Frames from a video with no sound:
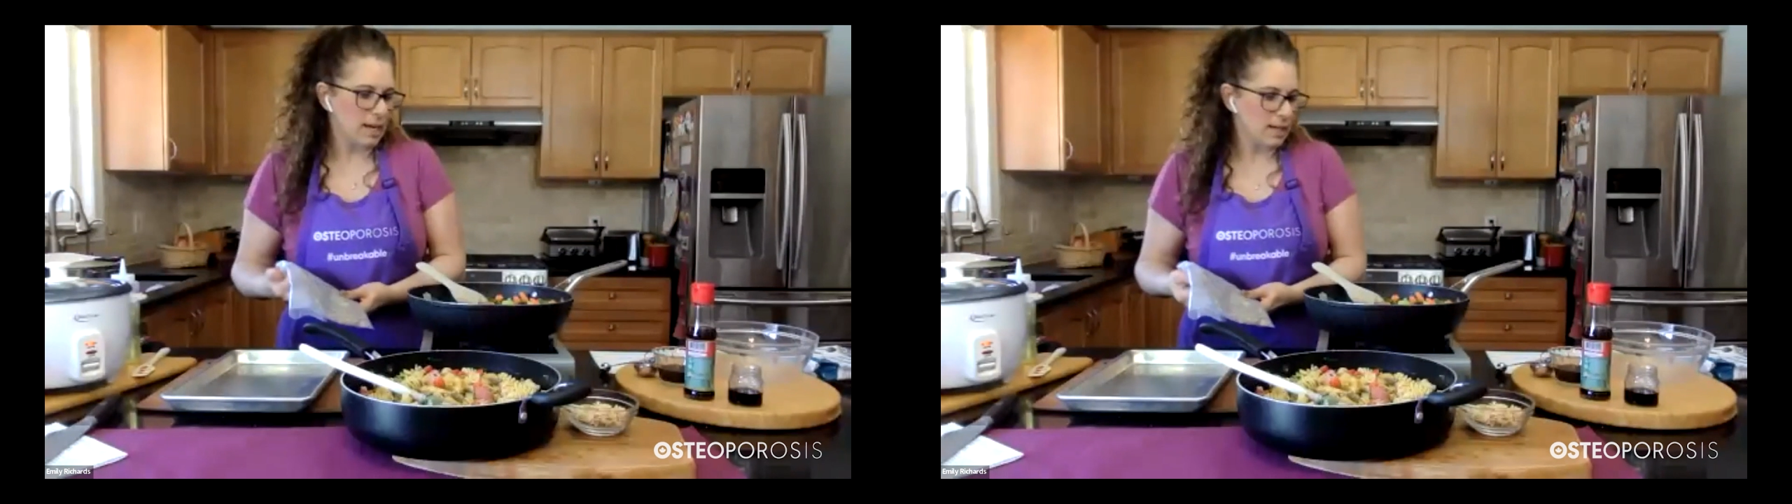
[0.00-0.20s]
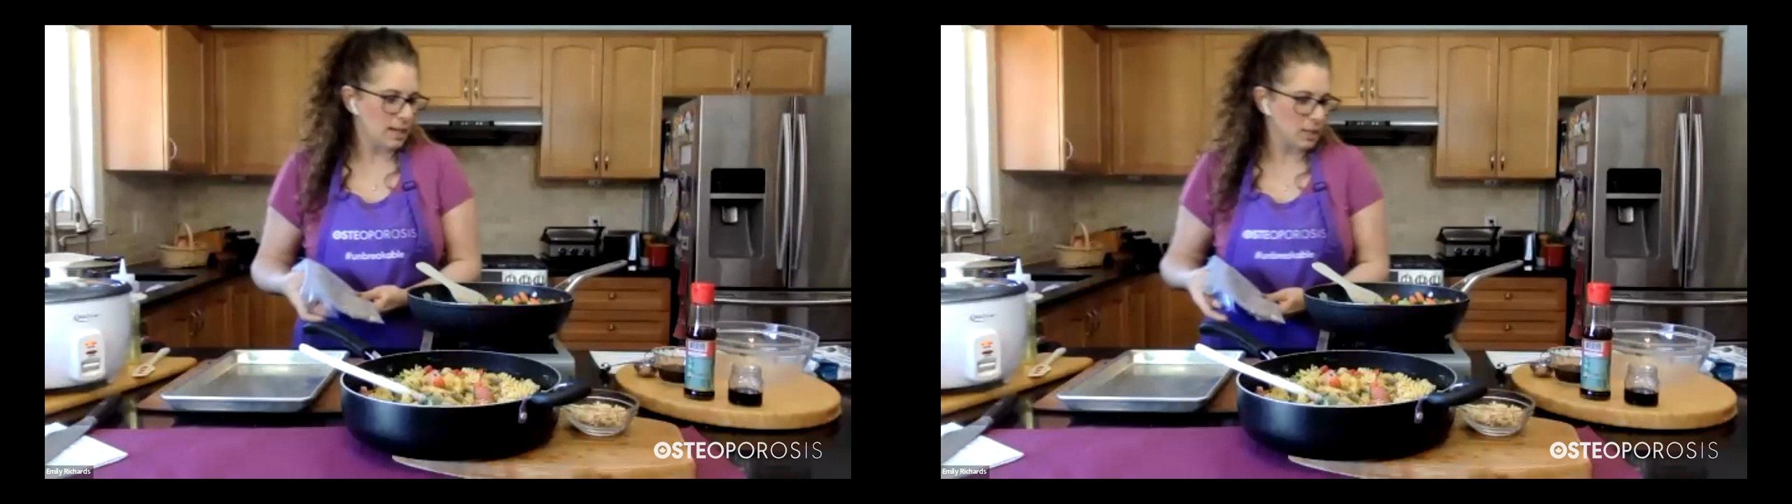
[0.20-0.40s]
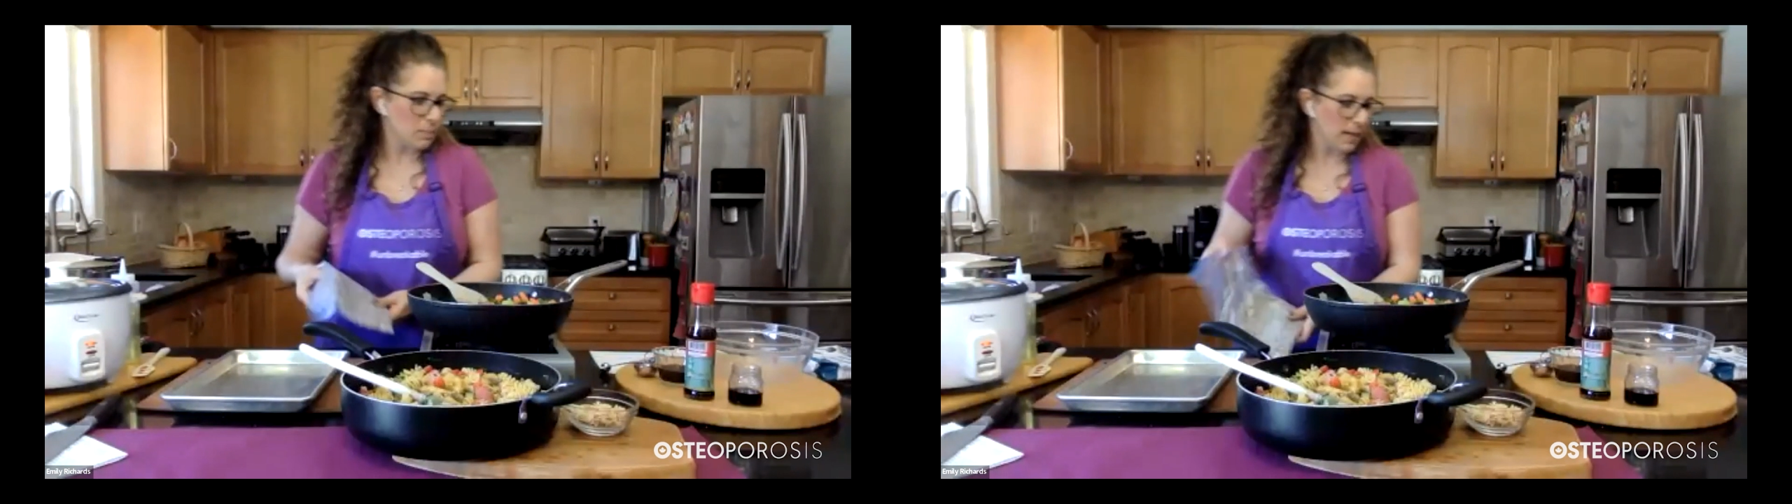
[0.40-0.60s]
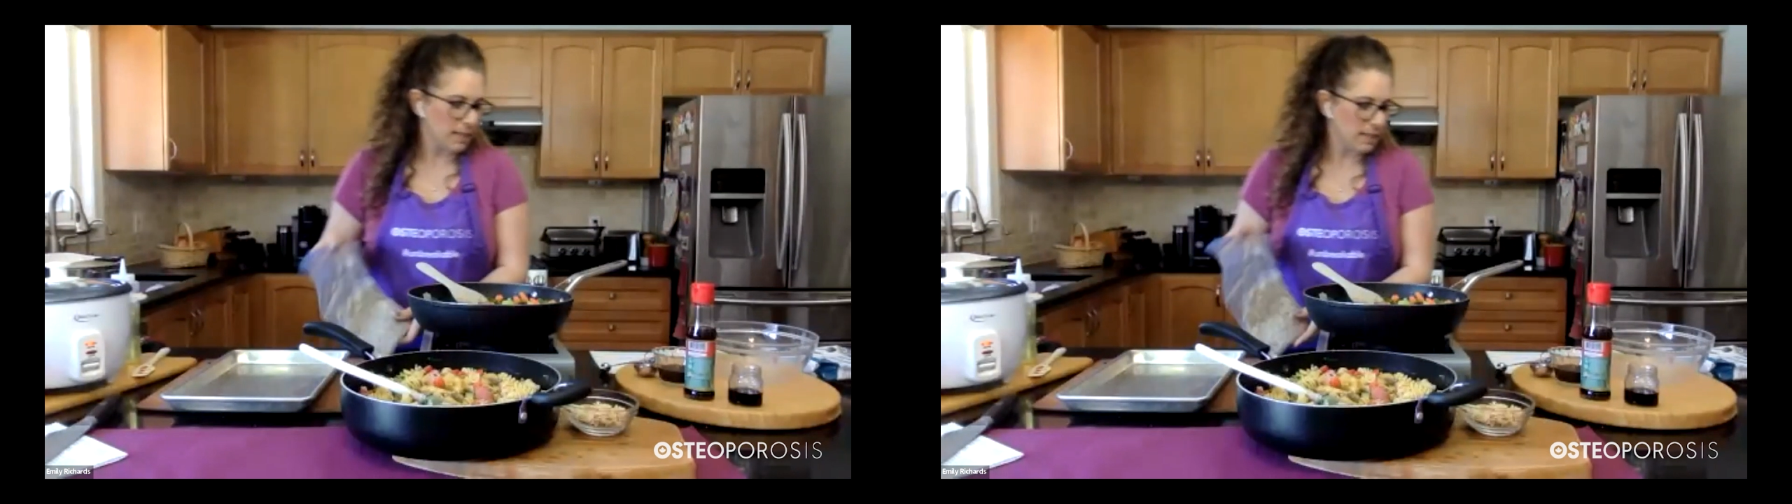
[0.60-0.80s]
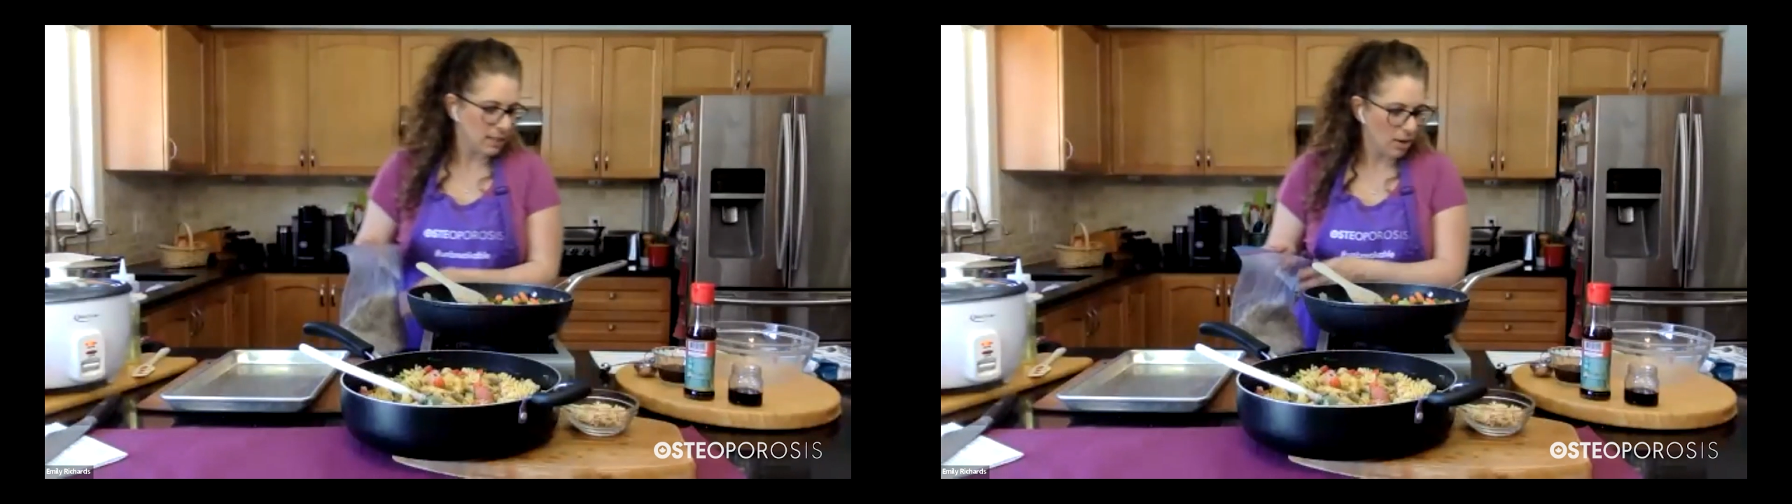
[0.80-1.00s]
I
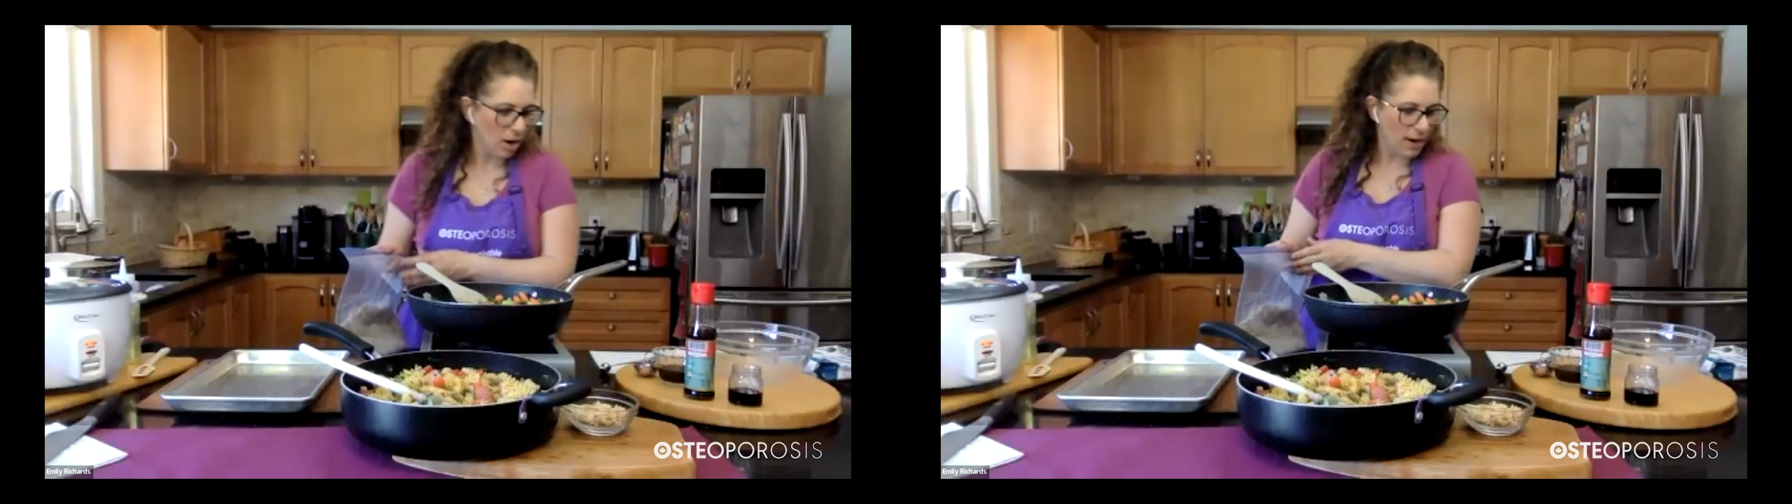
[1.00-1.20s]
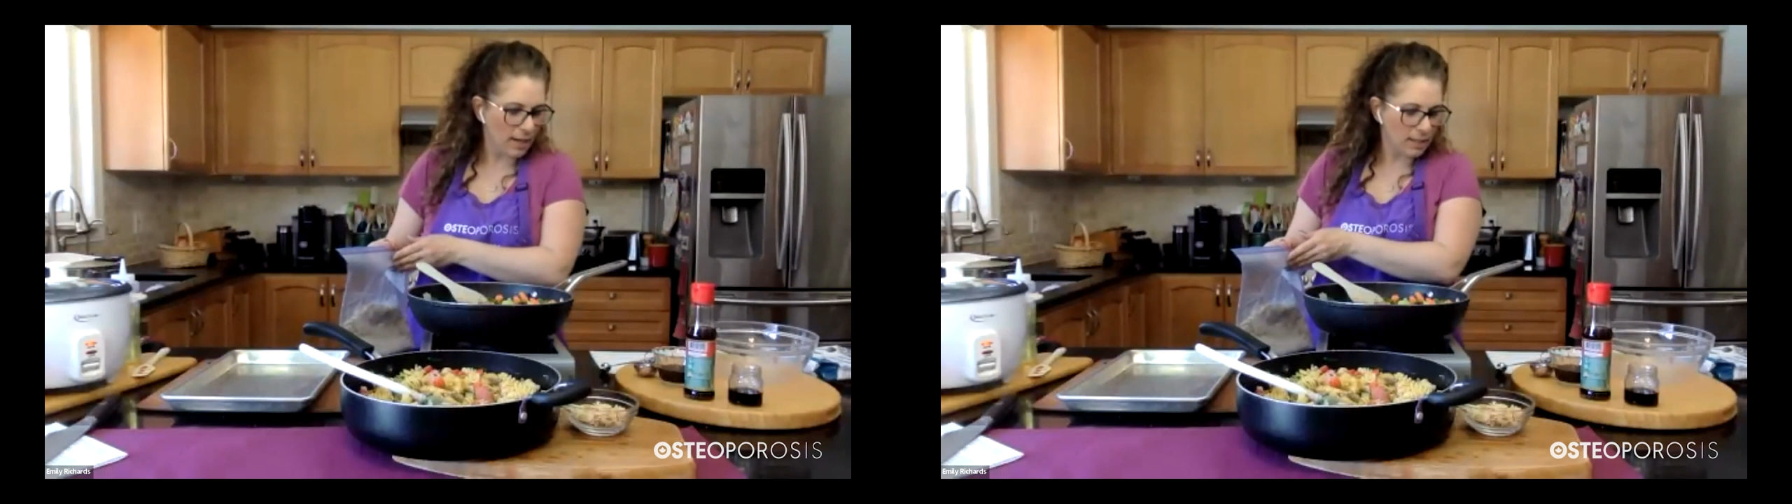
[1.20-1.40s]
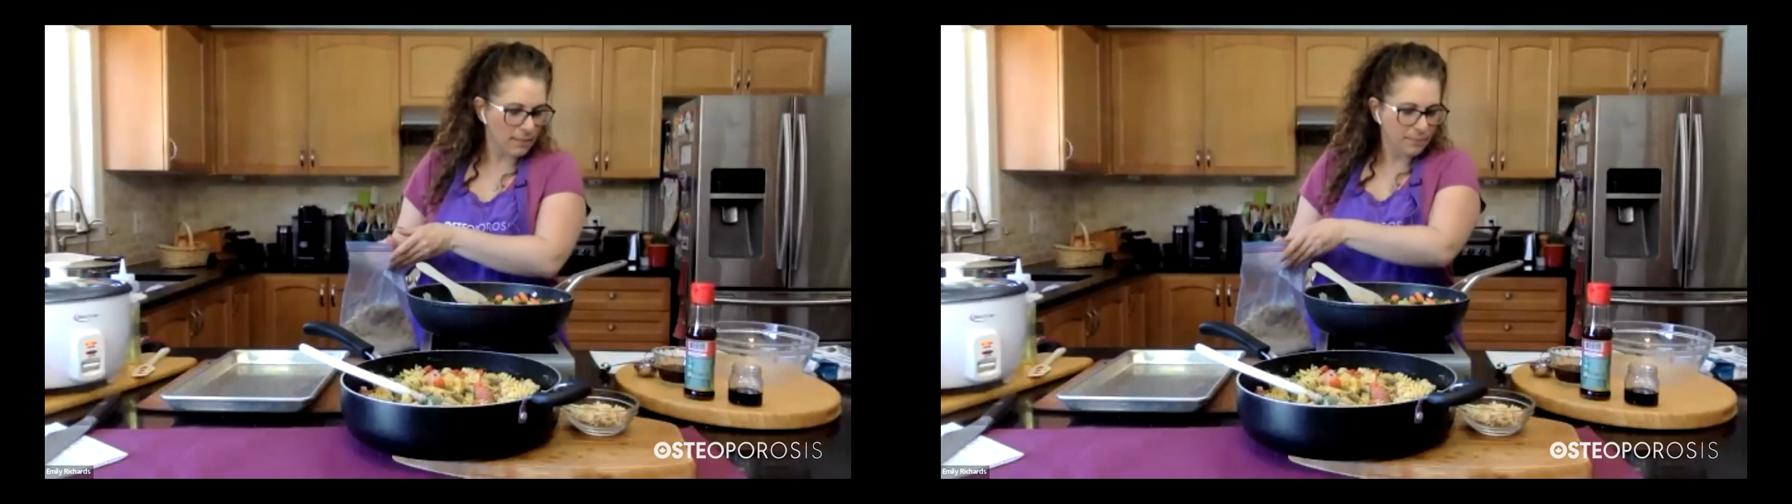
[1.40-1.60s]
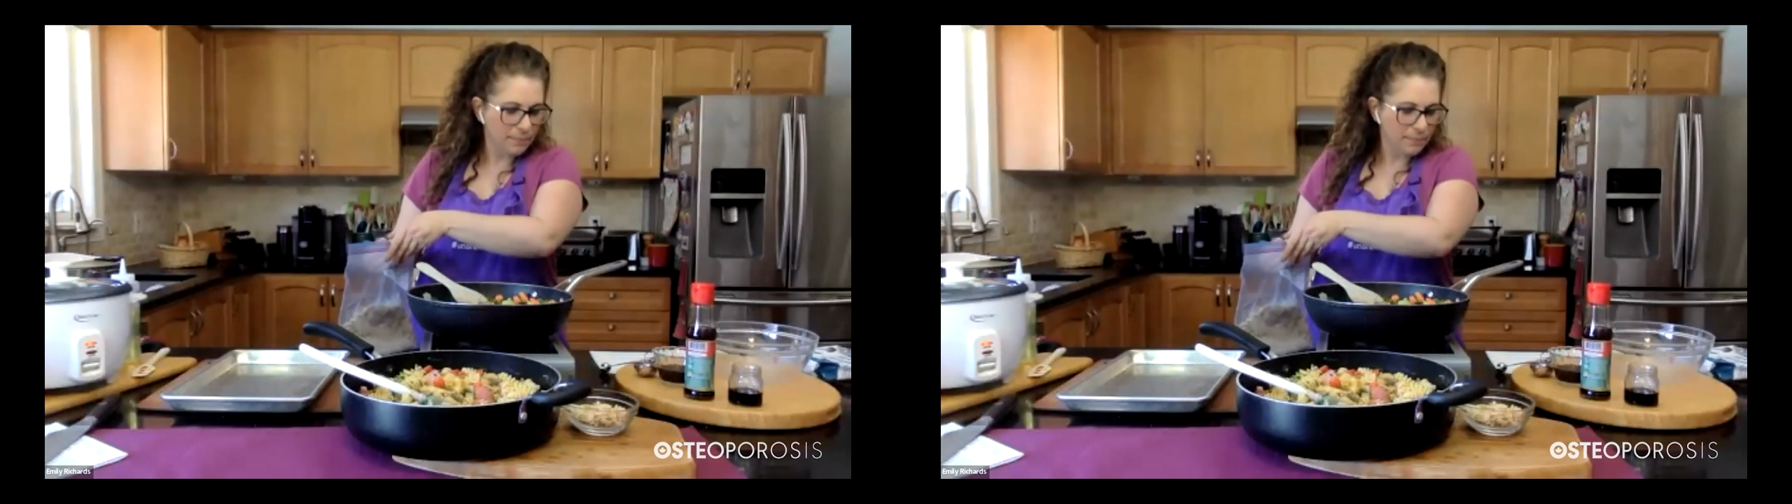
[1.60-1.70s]
expected. All right,